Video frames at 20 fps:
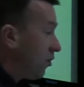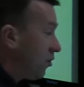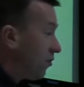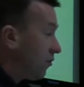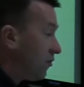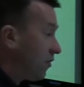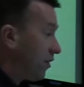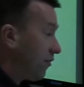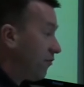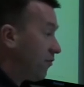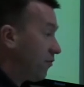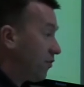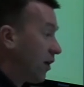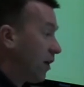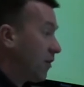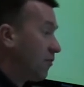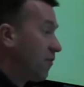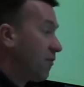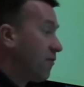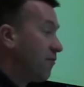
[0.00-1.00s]
got different
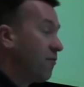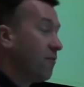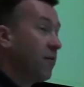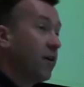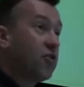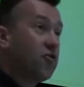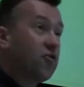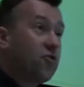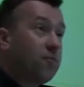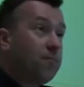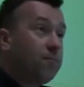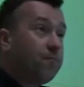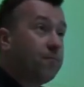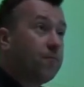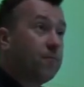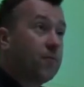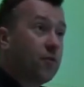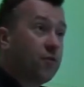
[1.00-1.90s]
types of information,